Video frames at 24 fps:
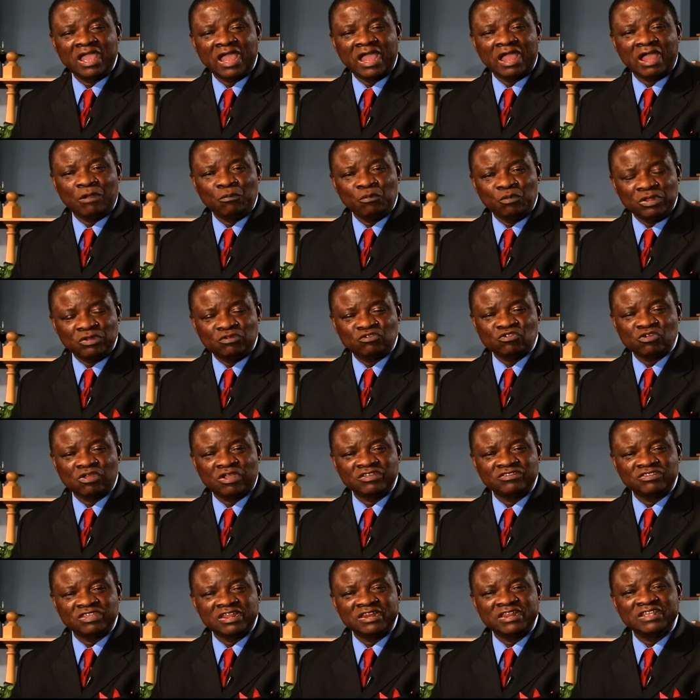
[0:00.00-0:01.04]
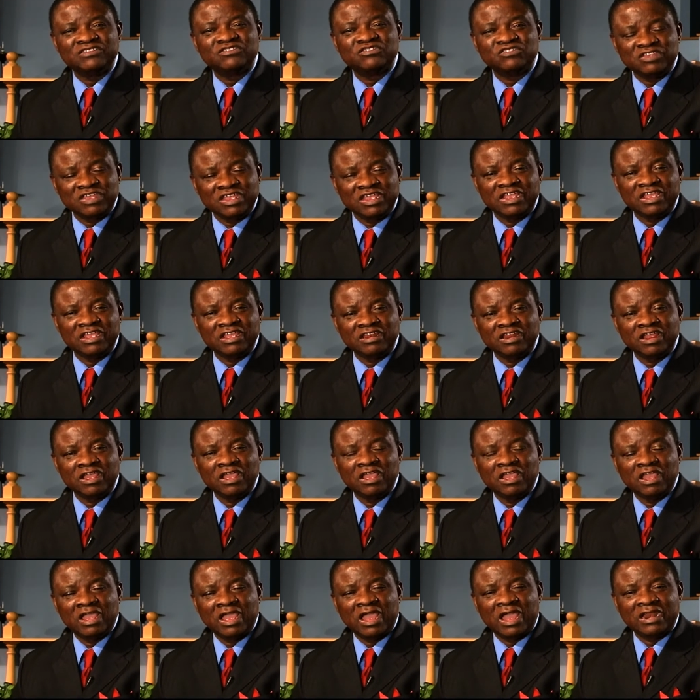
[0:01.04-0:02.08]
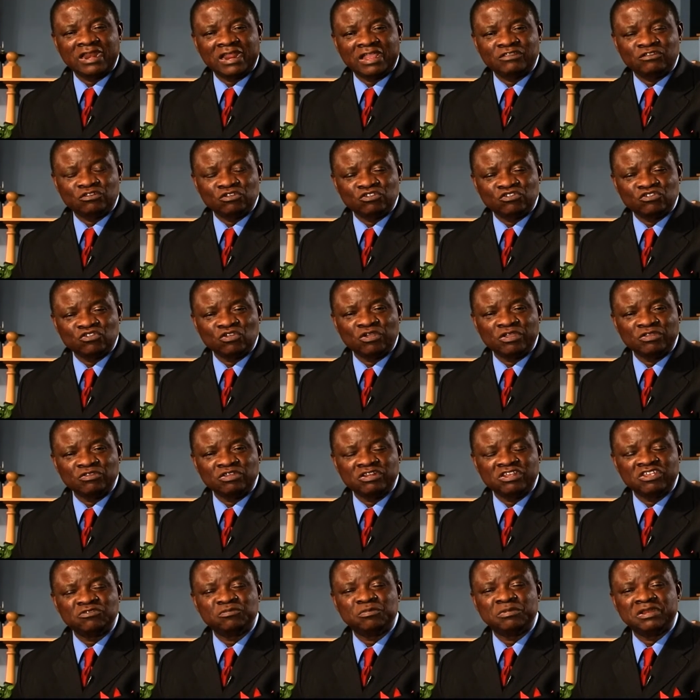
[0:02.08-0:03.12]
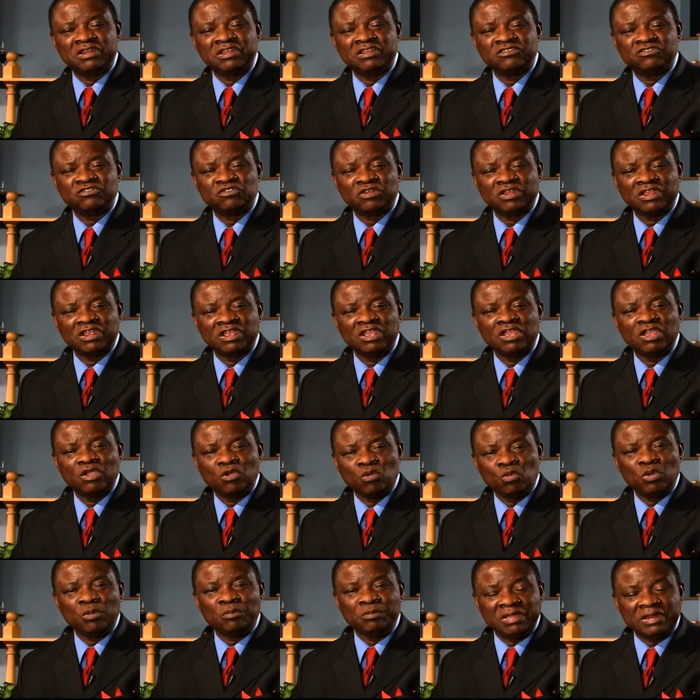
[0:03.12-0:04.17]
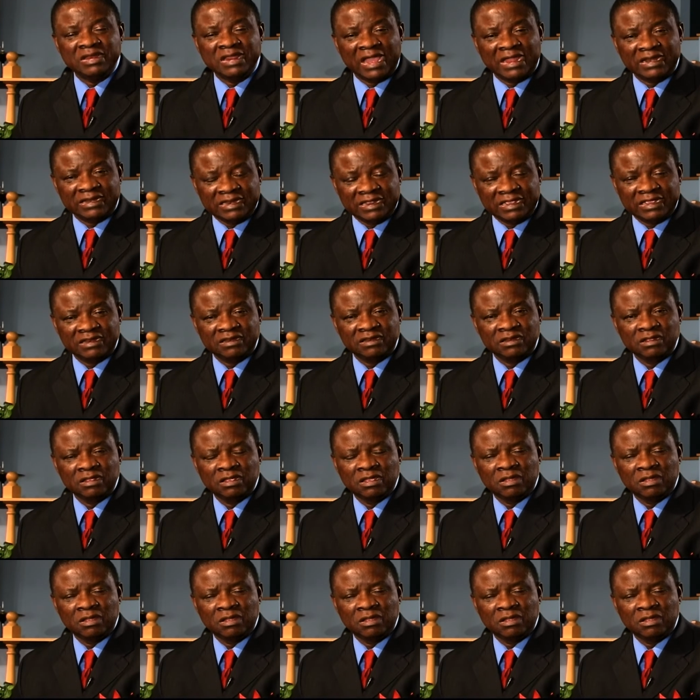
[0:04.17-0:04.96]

uh, we trust that the seed uh, that you sow into this ministry will meet that need.